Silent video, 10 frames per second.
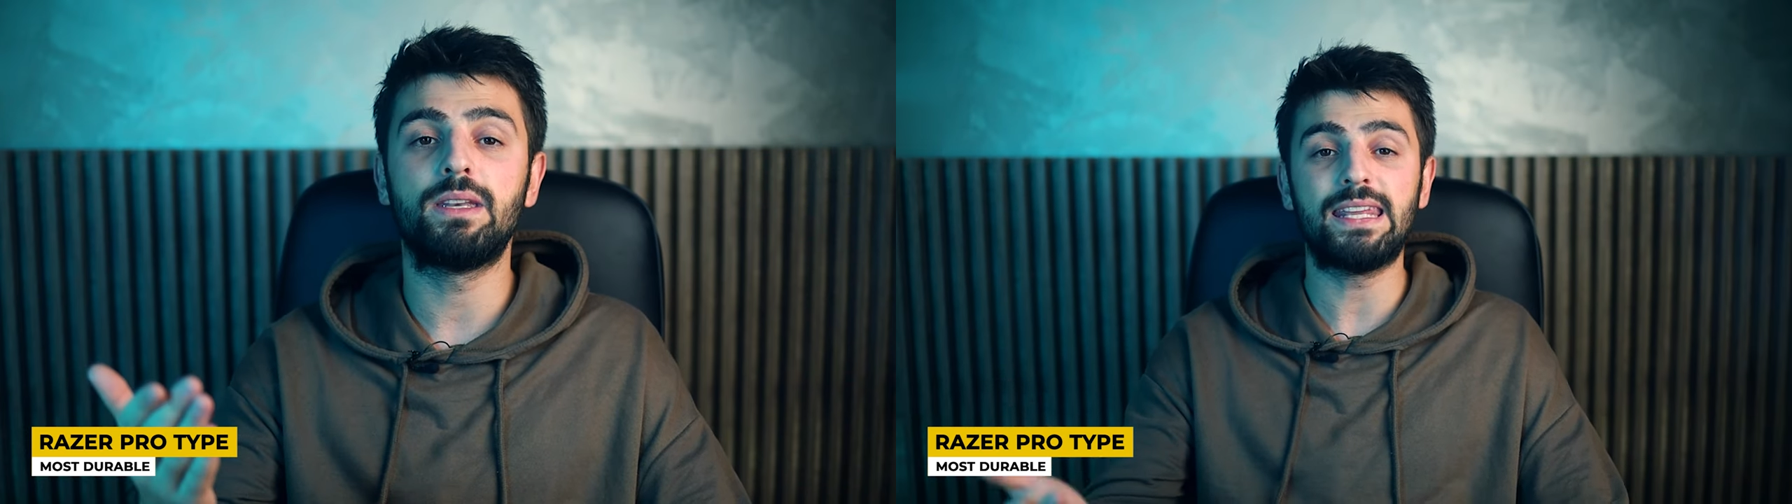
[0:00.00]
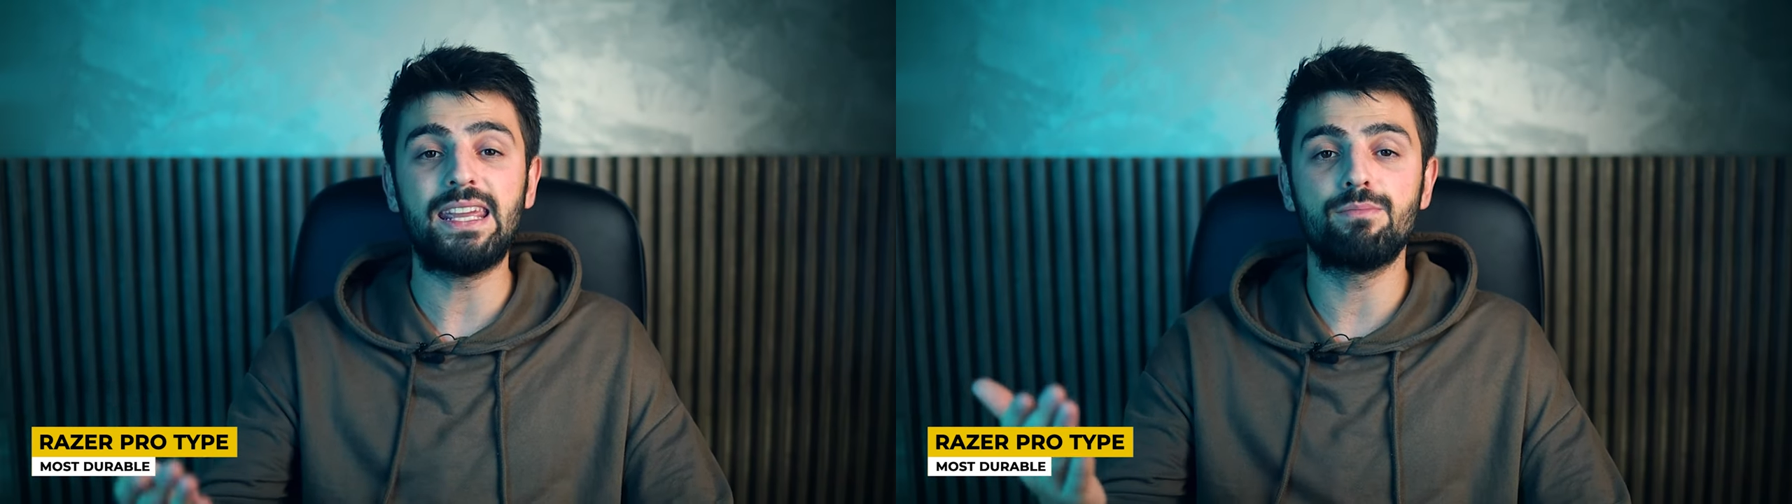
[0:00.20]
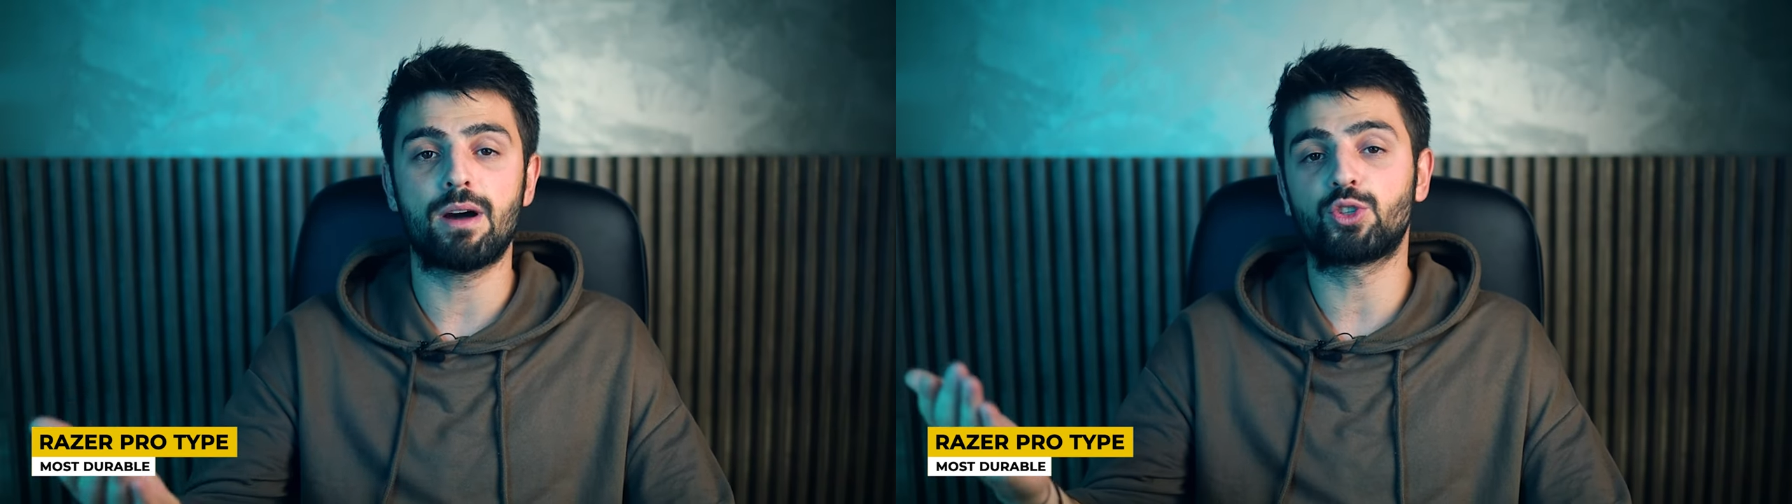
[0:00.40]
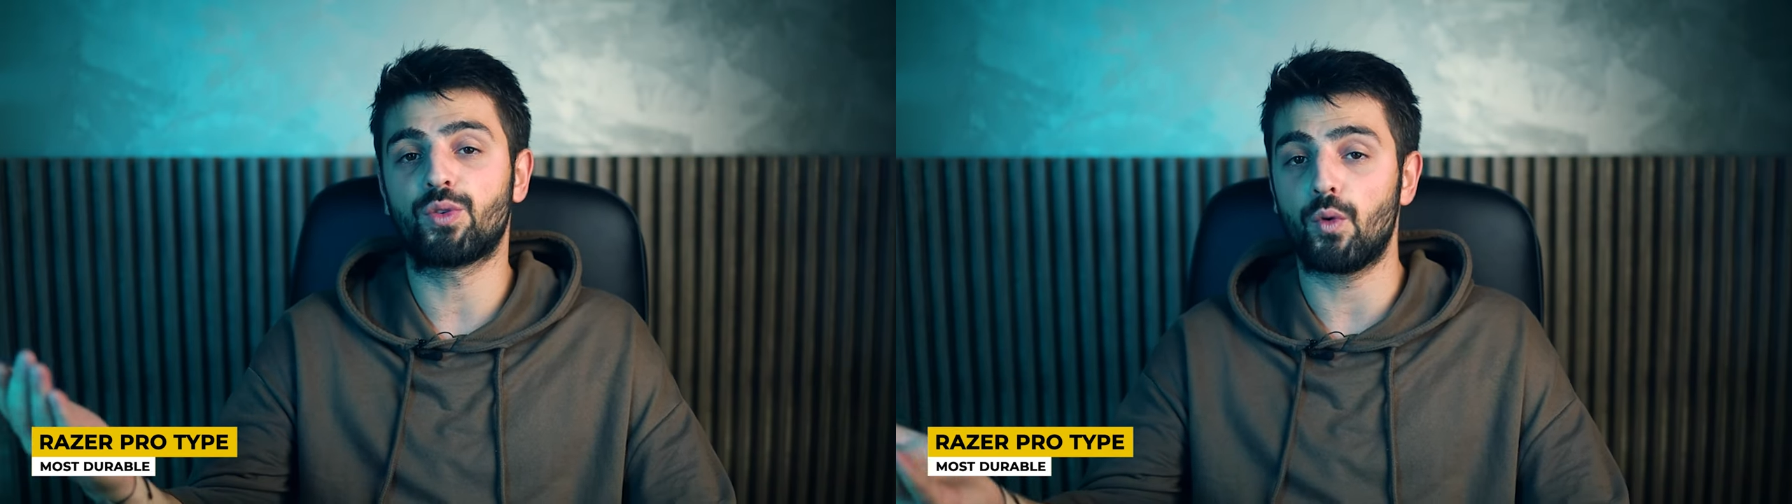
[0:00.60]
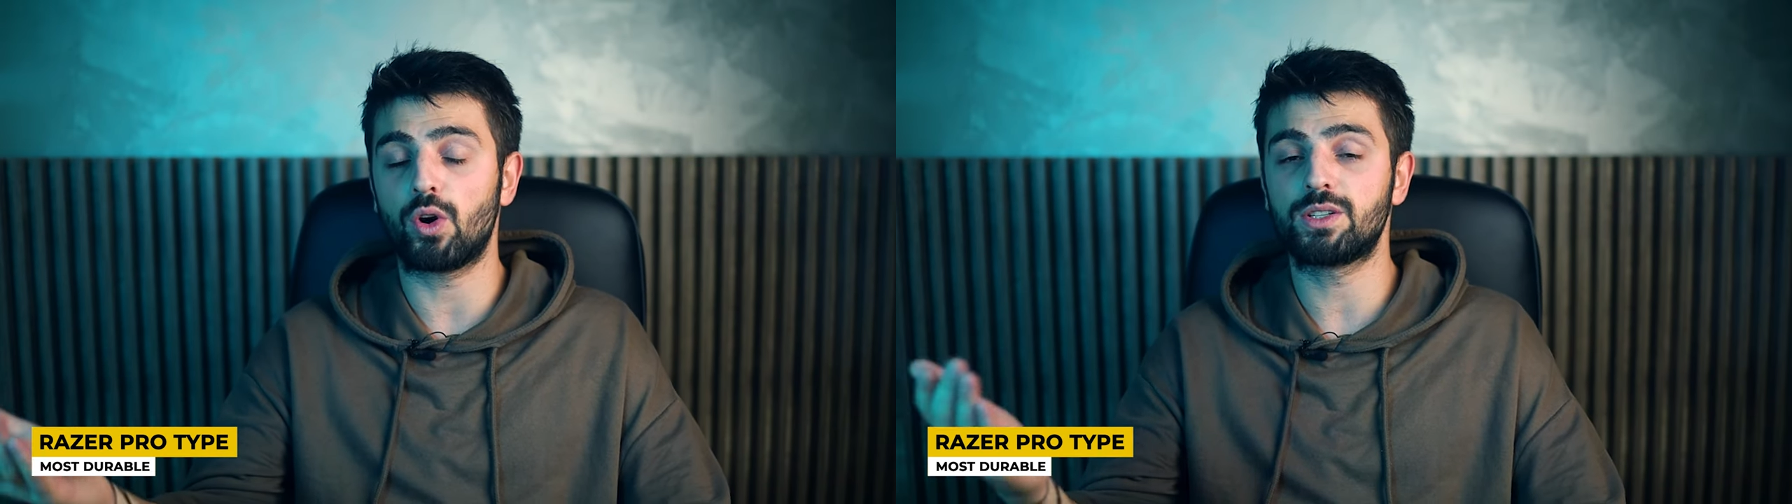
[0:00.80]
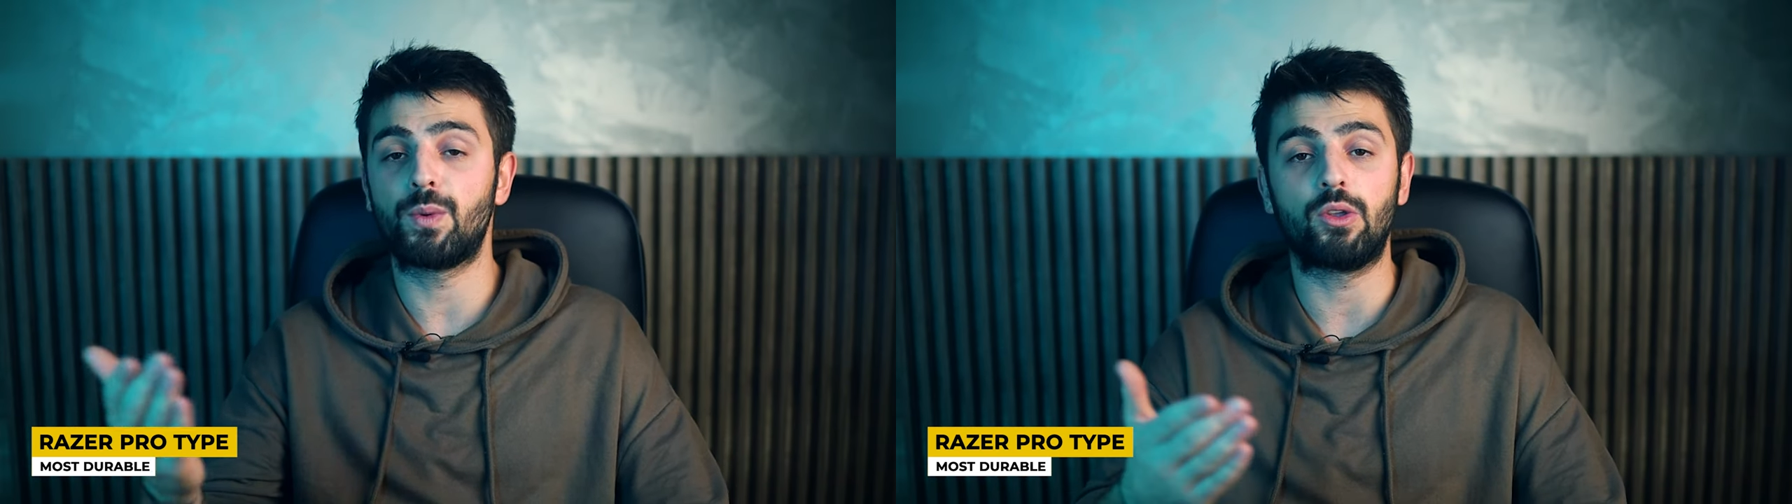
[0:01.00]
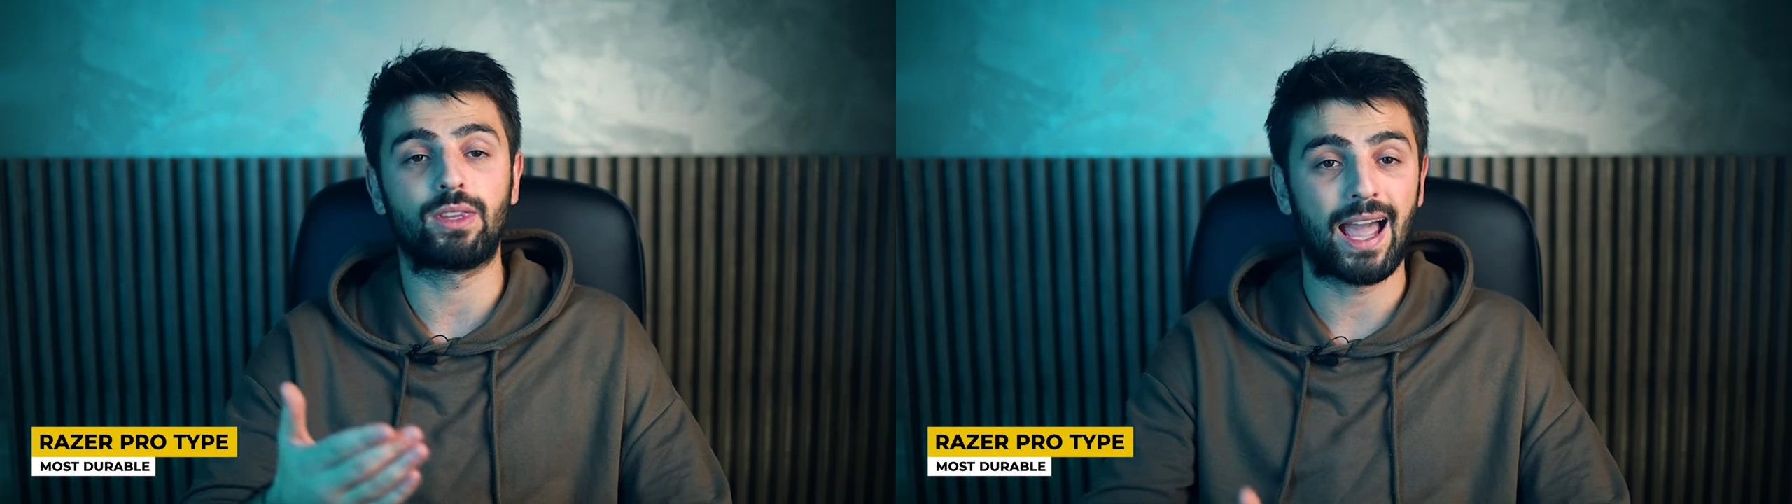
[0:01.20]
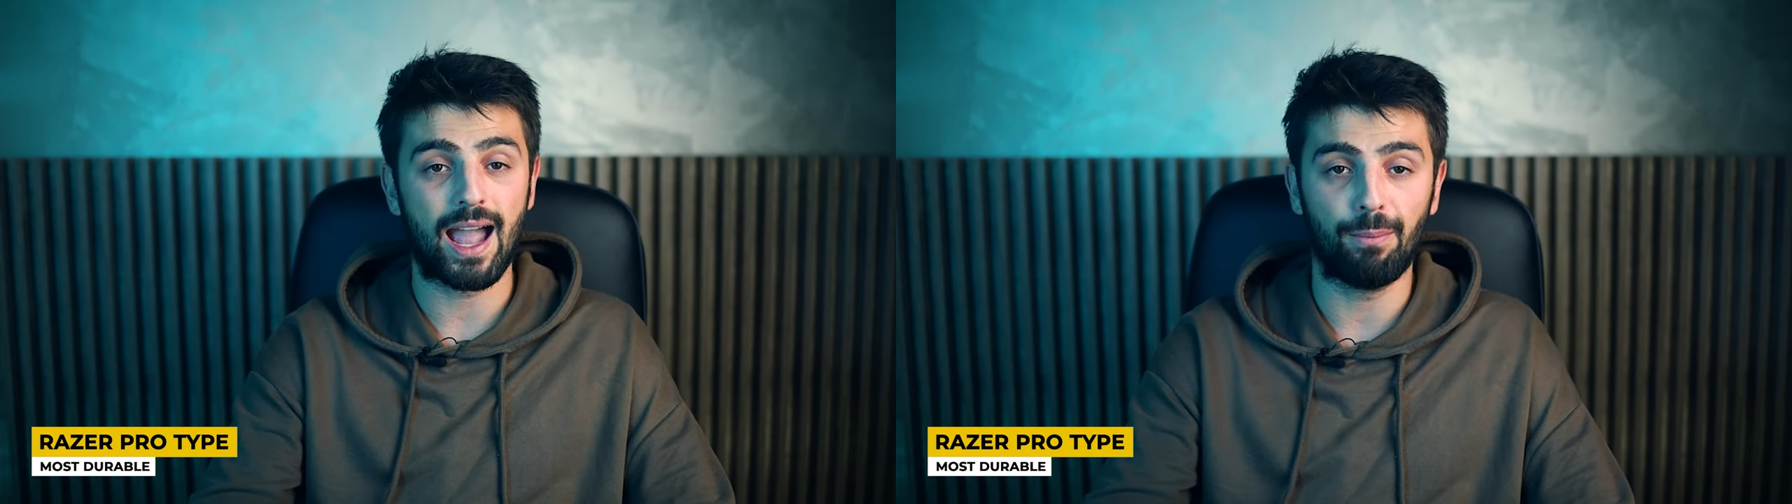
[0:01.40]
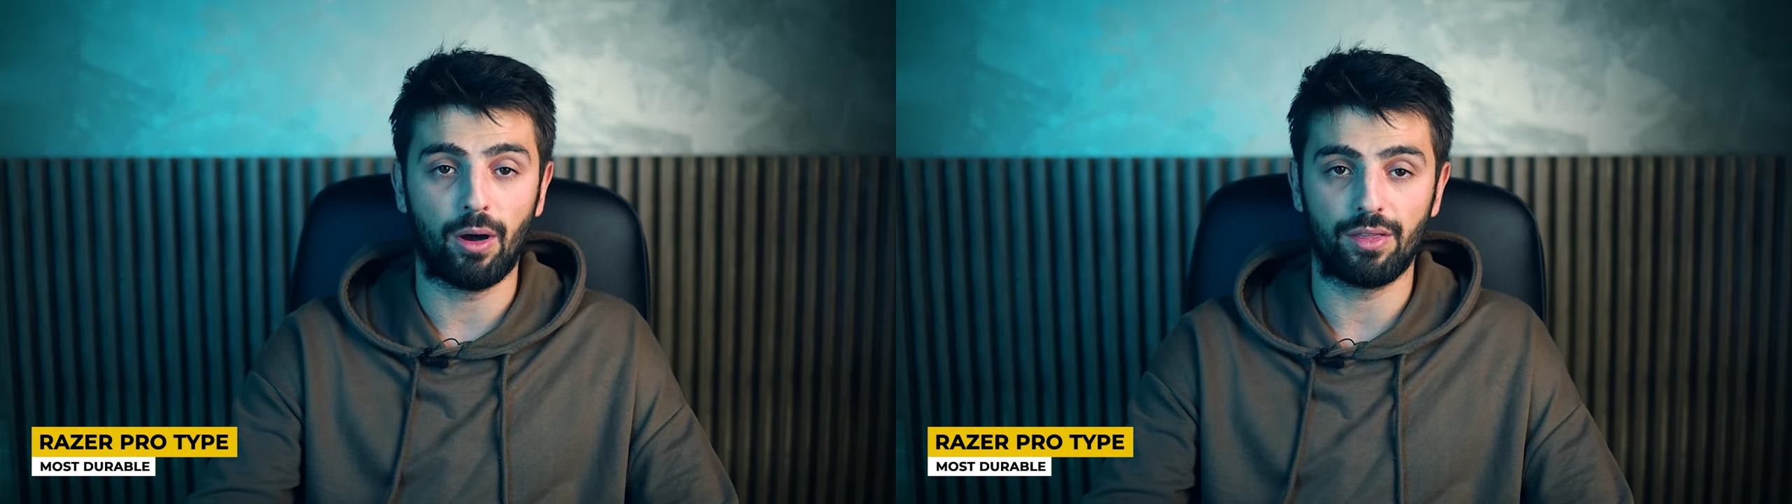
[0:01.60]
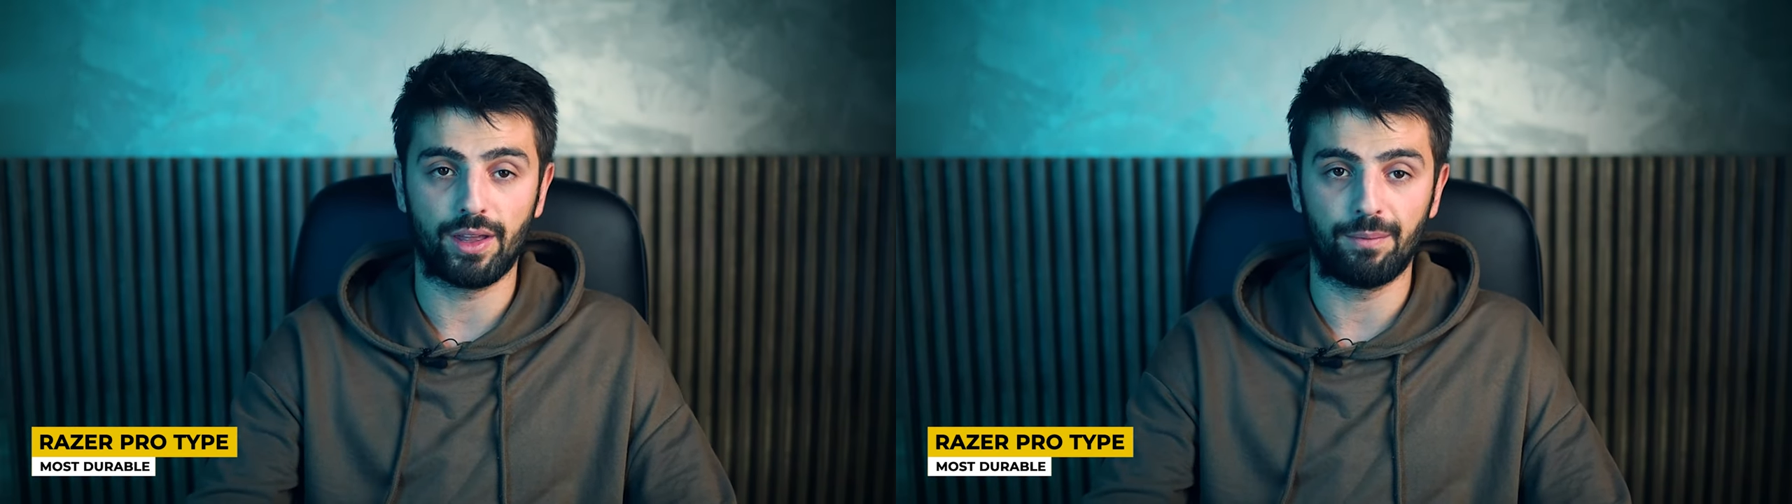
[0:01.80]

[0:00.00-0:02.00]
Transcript: need much force when you tap on